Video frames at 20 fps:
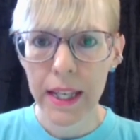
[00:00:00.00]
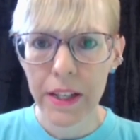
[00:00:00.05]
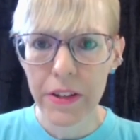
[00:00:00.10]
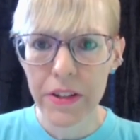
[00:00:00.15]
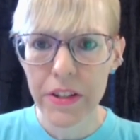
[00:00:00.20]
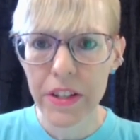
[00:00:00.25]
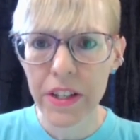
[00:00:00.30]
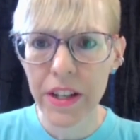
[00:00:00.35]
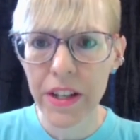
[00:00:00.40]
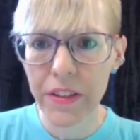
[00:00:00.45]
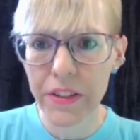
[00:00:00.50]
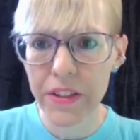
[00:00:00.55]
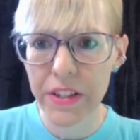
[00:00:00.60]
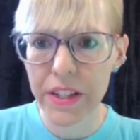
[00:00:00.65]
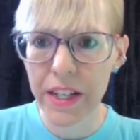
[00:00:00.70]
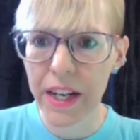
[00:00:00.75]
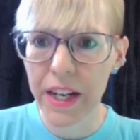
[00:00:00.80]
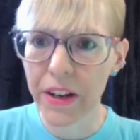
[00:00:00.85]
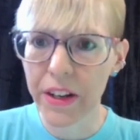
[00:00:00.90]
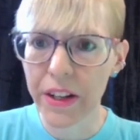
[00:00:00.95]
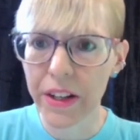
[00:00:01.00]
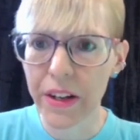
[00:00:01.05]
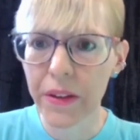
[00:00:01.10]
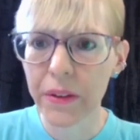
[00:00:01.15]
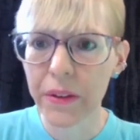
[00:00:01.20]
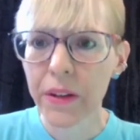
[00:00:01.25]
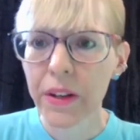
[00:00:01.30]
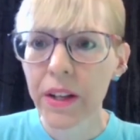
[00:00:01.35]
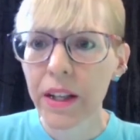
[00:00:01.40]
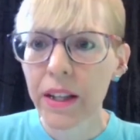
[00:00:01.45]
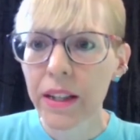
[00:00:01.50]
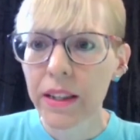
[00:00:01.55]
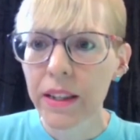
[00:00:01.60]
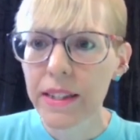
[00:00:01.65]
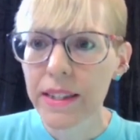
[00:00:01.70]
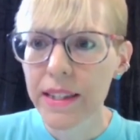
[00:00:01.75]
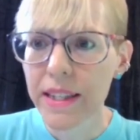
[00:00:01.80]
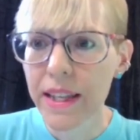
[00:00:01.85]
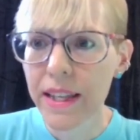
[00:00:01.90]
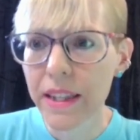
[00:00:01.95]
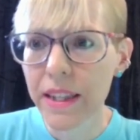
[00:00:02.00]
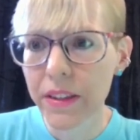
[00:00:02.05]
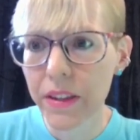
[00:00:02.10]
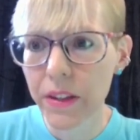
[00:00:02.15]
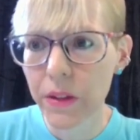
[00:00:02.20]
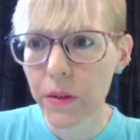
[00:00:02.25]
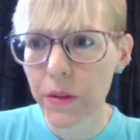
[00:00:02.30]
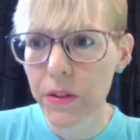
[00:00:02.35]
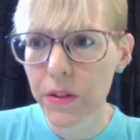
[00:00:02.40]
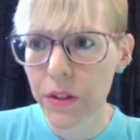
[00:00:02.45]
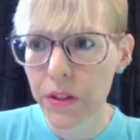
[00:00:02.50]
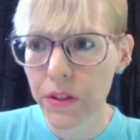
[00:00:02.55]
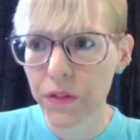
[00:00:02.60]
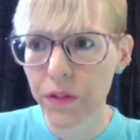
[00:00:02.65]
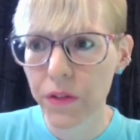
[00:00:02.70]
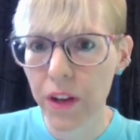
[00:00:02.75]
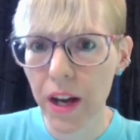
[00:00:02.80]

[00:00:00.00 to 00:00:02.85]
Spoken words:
Here's another scenario. Let's say that the user has